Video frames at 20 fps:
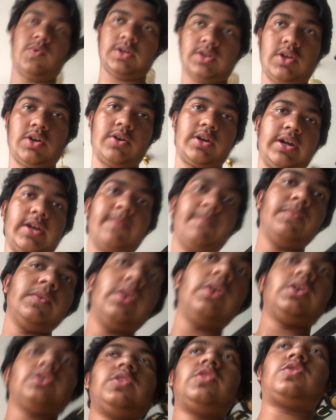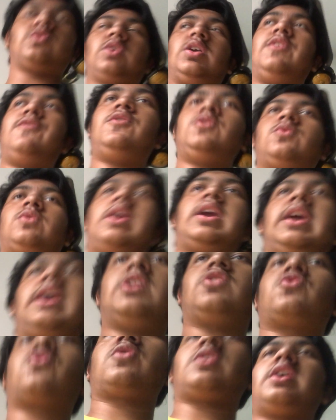run. All right. So if you
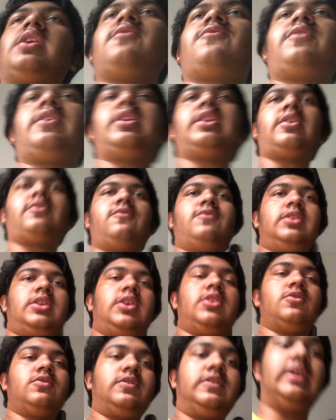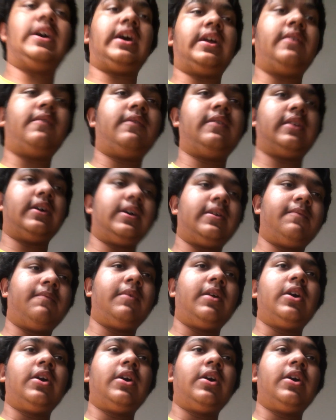can, try to find out videos that